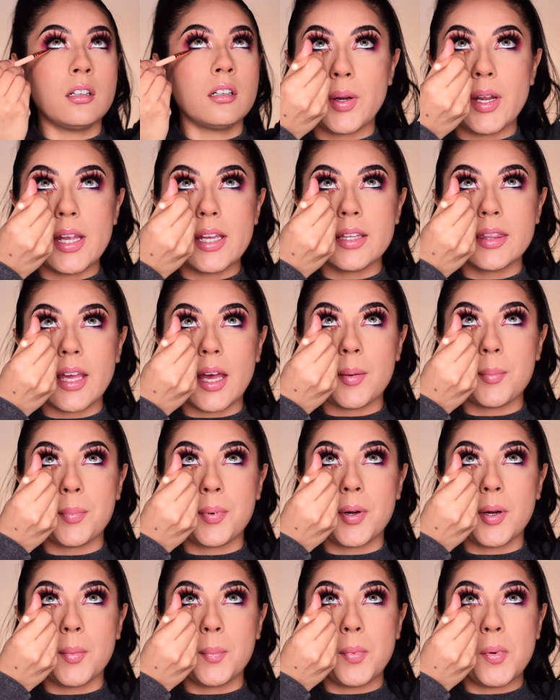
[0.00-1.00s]
Bring that
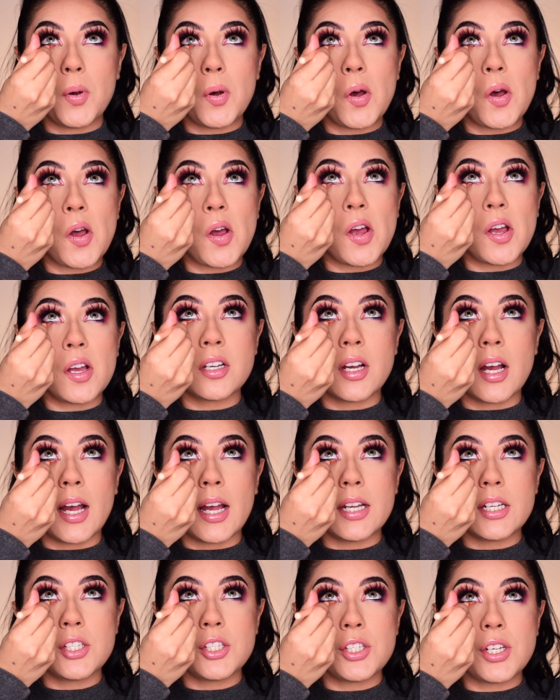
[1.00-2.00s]
purple
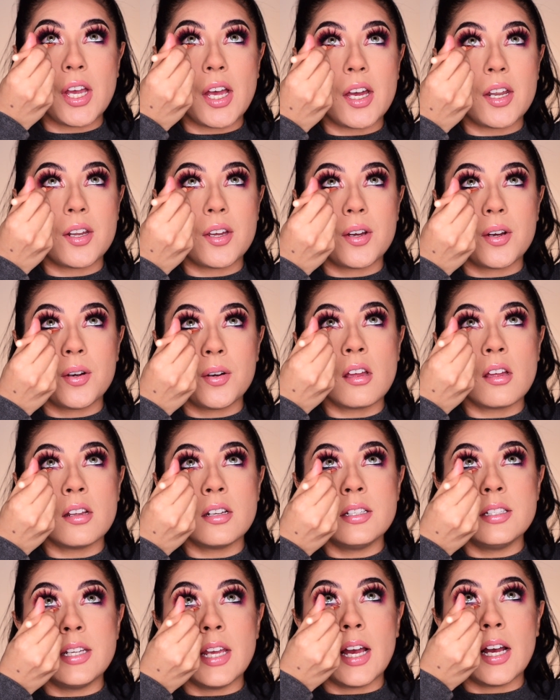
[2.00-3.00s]
eyeshadow
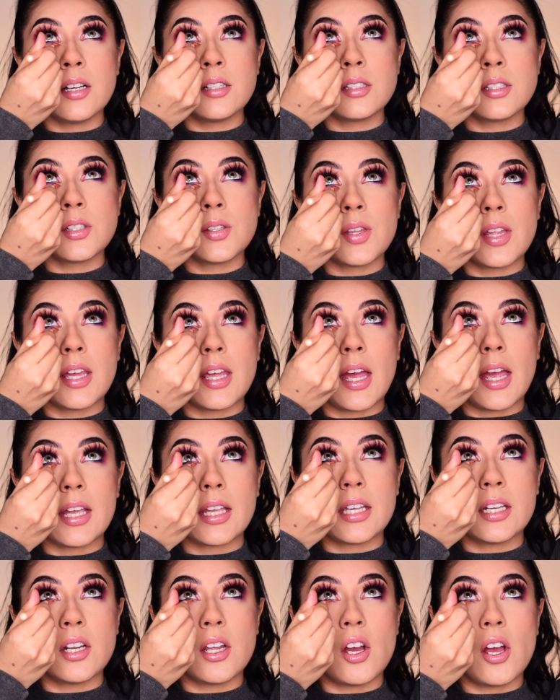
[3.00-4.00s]
down so that I
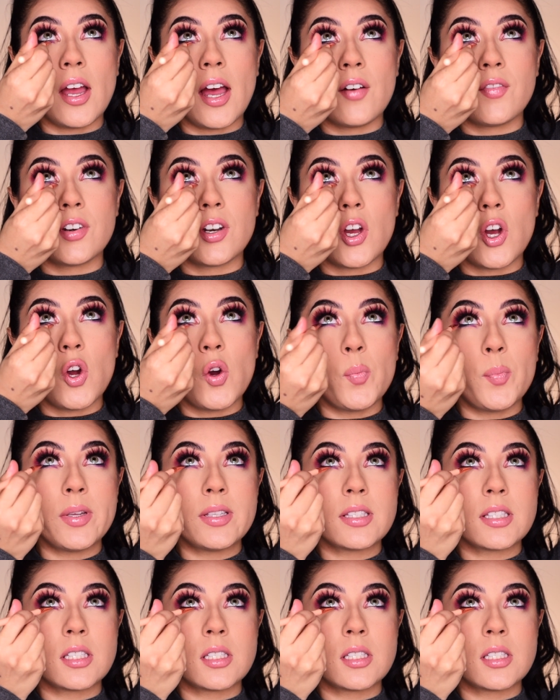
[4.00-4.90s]
can have an open